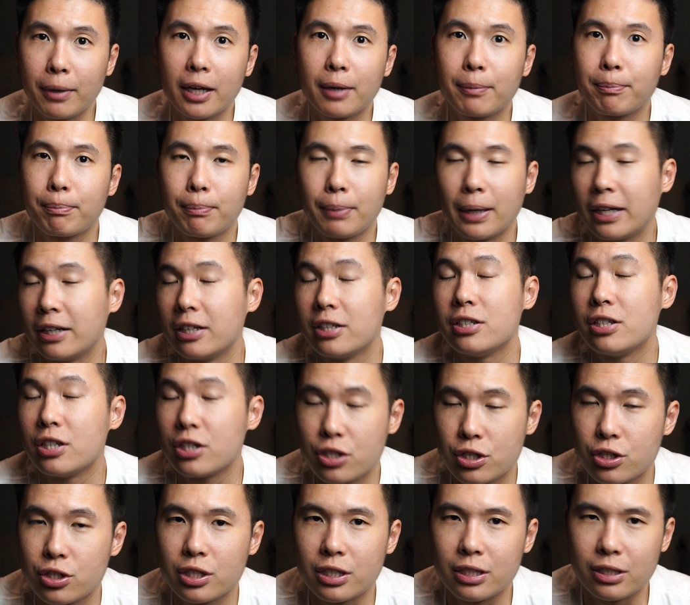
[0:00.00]
make better
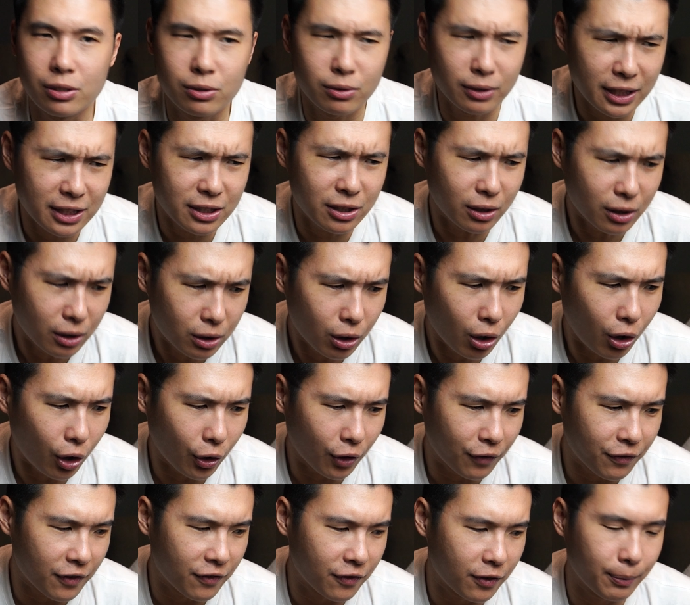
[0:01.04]
decisions. So there's a lot
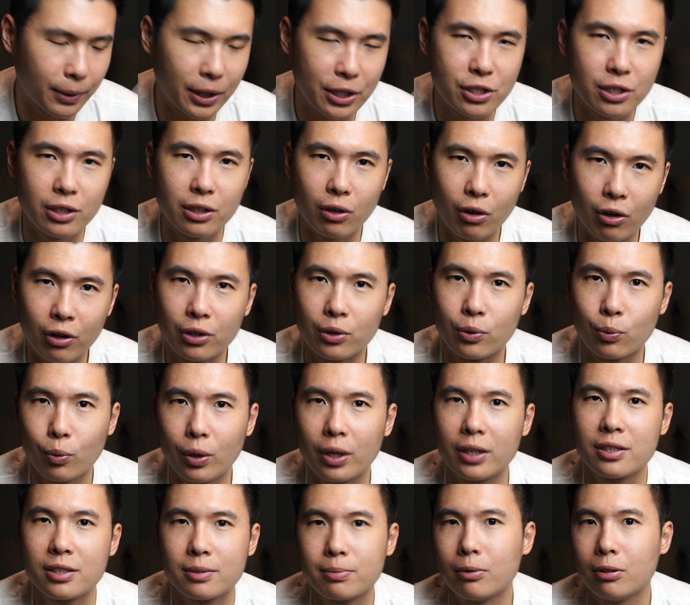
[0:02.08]
of information on
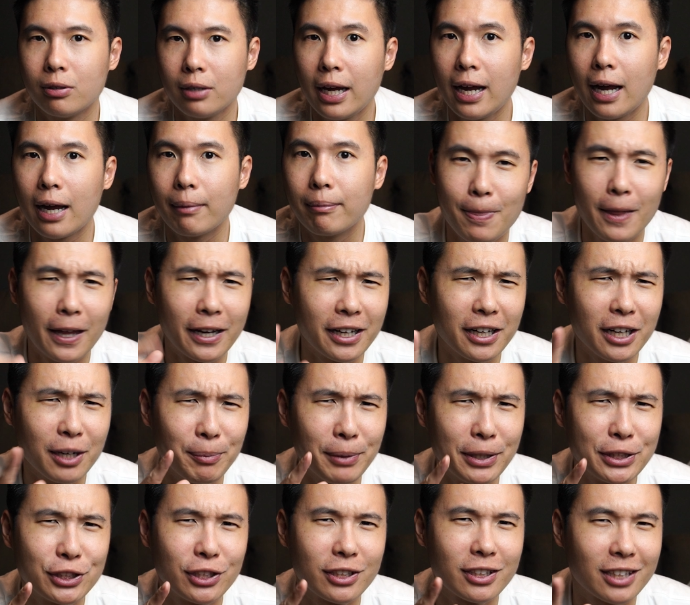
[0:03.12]
one small app. I didn't
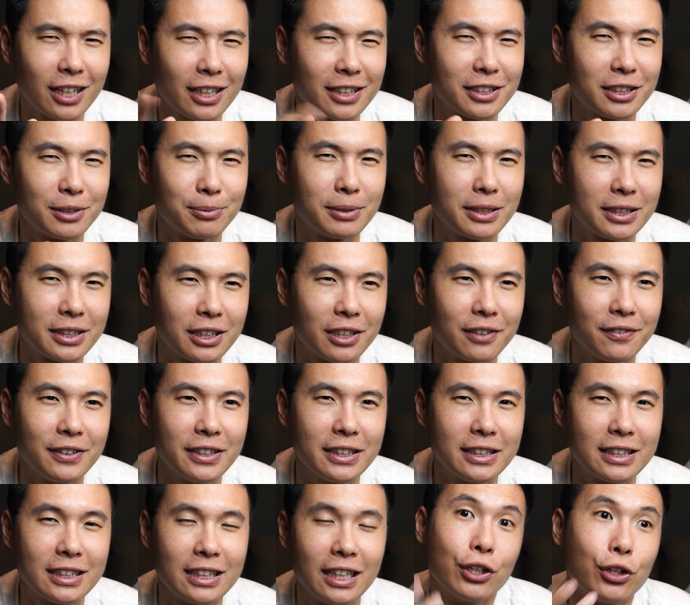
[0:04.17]
mention customer
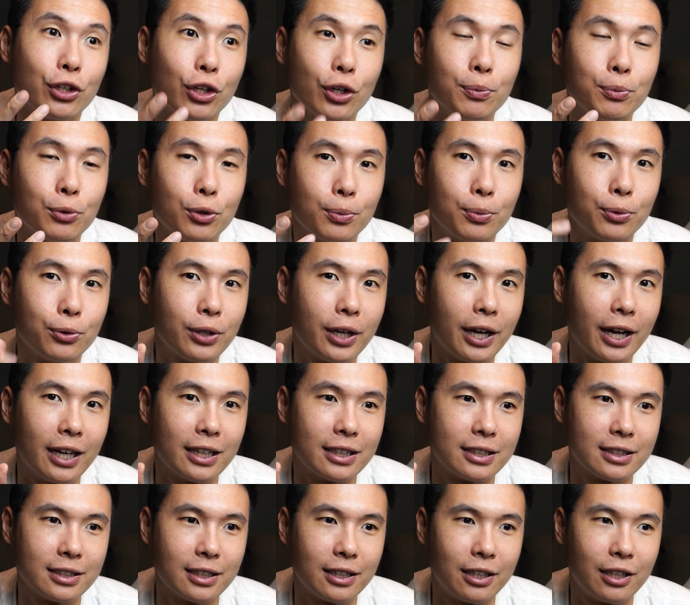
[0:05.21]
service. You know, Moomoo
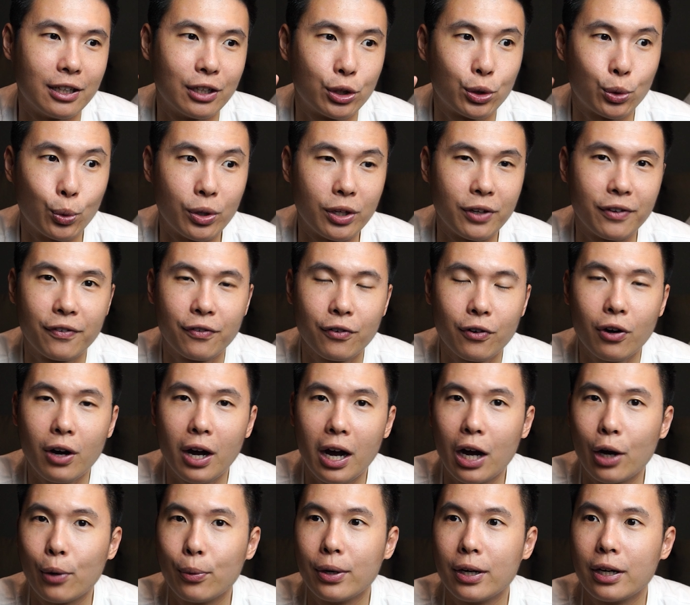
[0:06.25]
has a
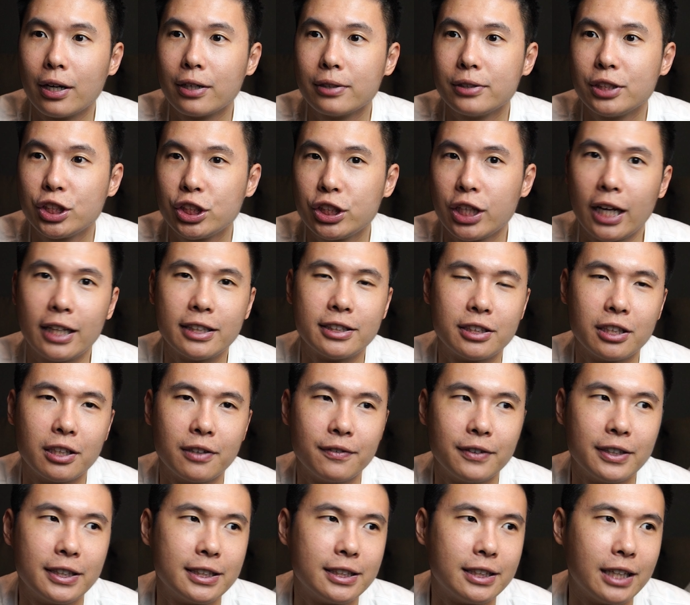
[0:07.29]
24-hour chat
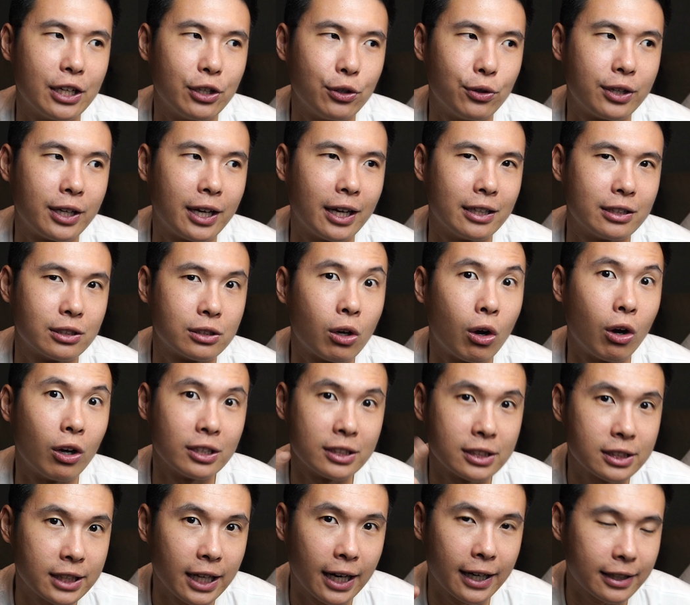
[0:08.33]
service that you can
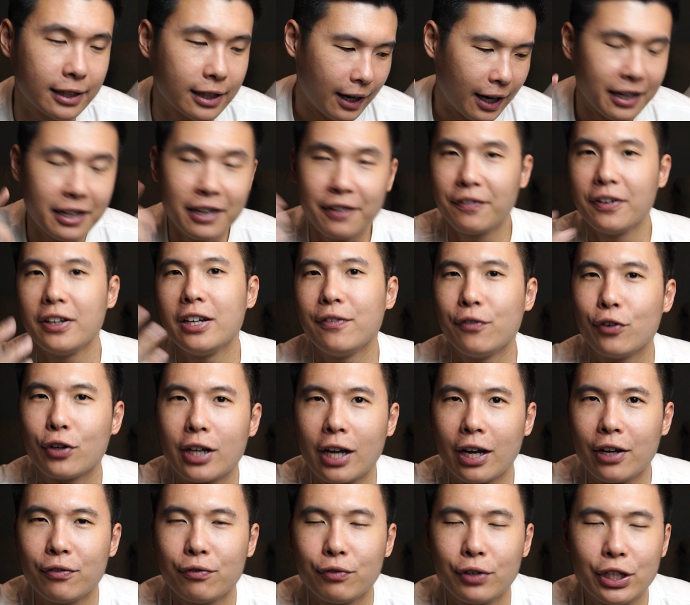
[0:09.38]
contact. And even if you
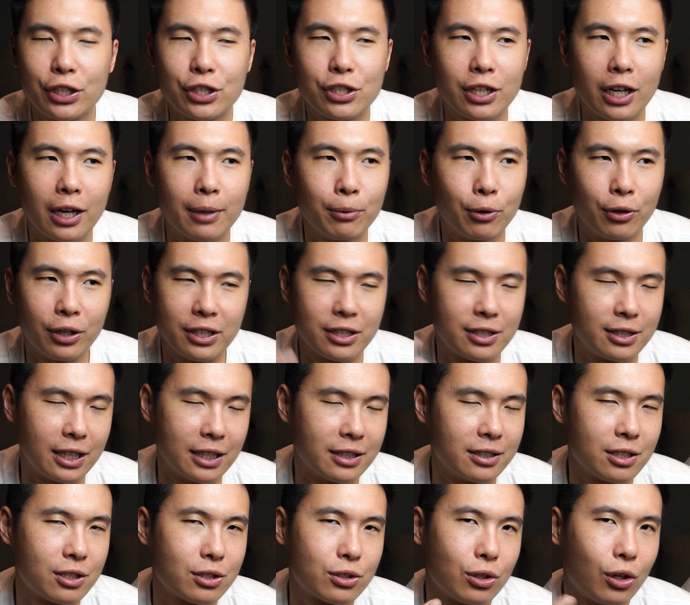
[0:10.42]
can't reach them or it
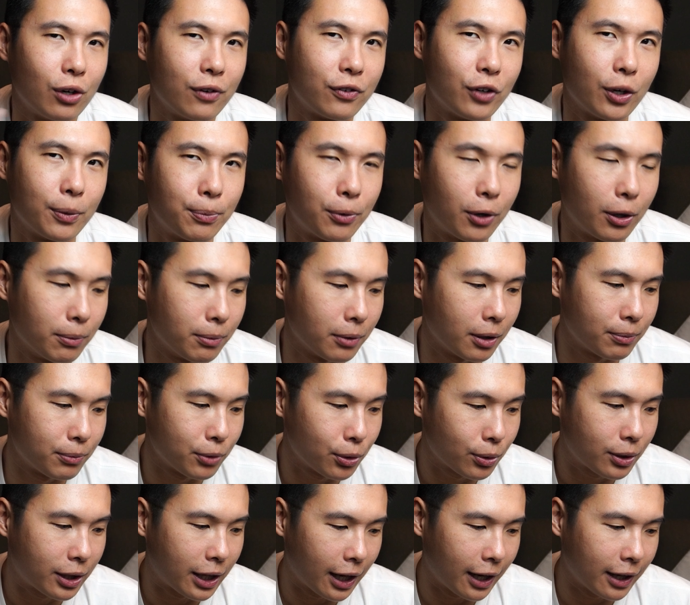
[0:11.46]
doesn't solve your problem,
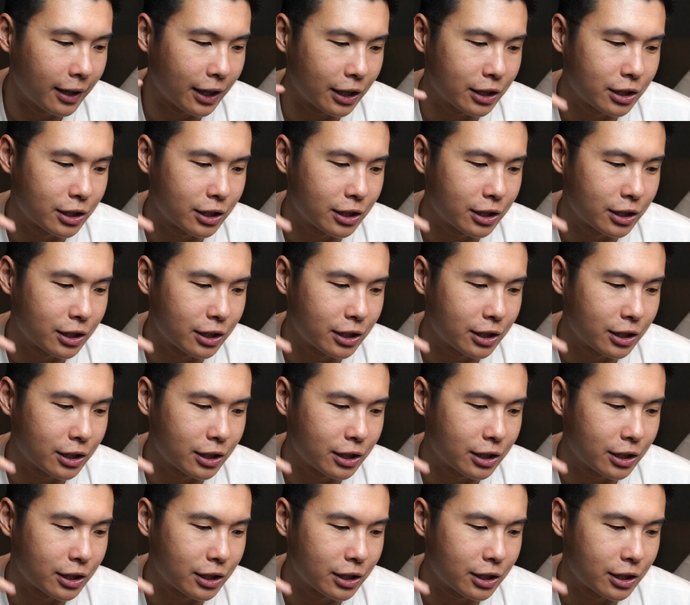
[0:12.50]
you can